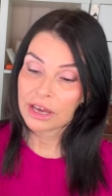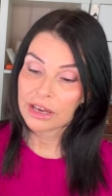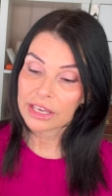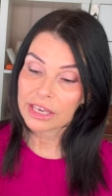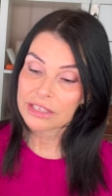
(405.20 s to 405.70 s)
I
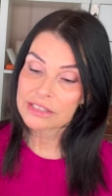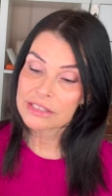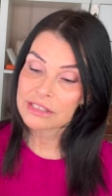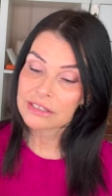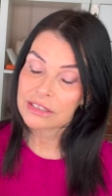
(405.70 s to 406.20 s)
can't,
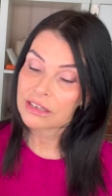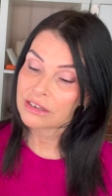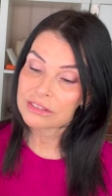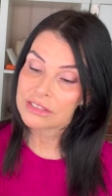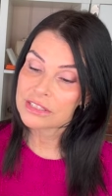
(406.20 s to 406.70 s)

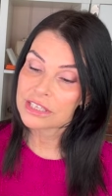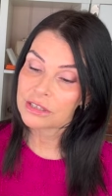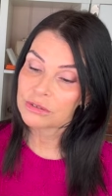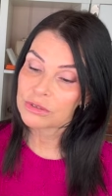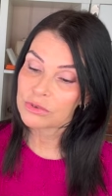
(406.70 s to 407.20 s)
can't see
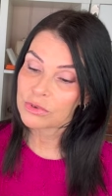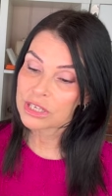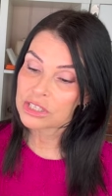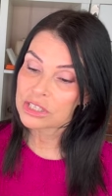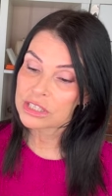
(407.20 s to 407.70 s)
no
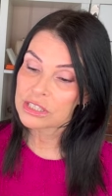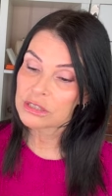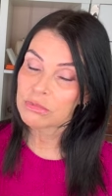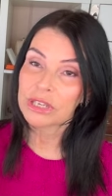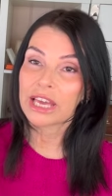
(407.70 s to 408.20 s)
scratches,
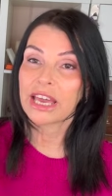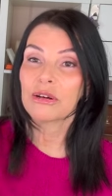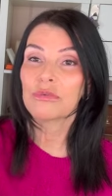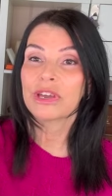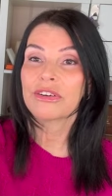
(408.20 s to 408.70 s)
but I have
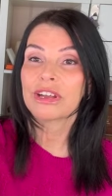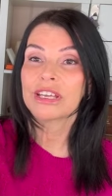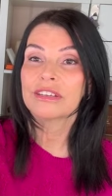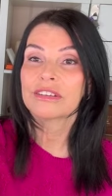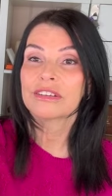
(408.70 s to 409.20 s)
wear
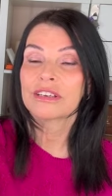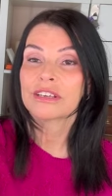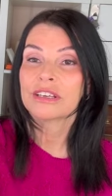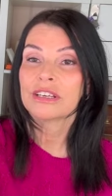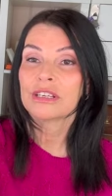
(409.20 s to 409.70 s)
it.
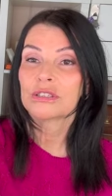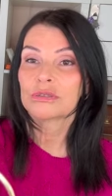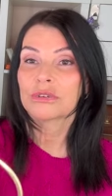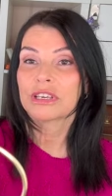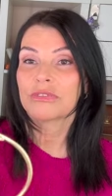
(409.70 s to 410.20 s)

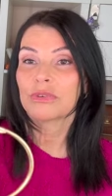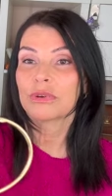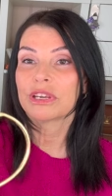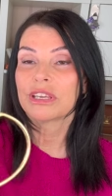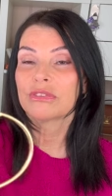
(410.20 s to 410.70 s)
So if you're
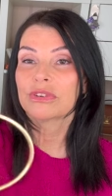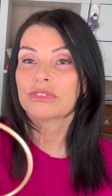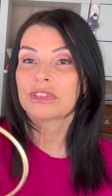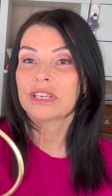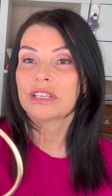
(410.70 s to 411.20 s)

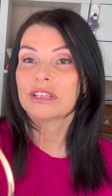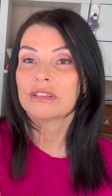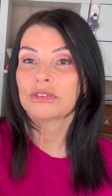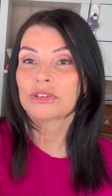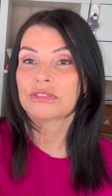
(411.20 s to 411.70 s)
interested,
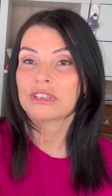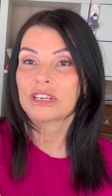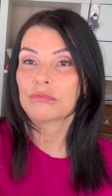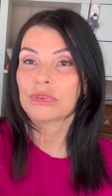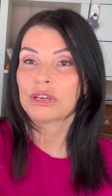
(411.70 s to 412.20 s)
just
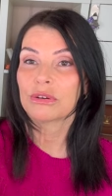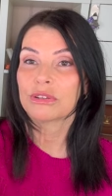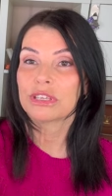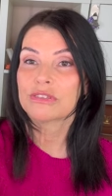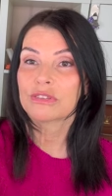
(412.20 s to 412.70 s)
DM me on
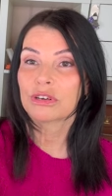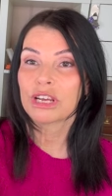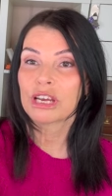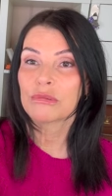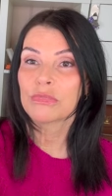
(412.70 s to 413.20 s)

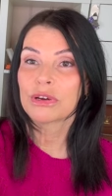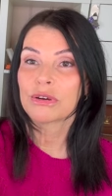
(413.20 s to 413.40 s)
Instagram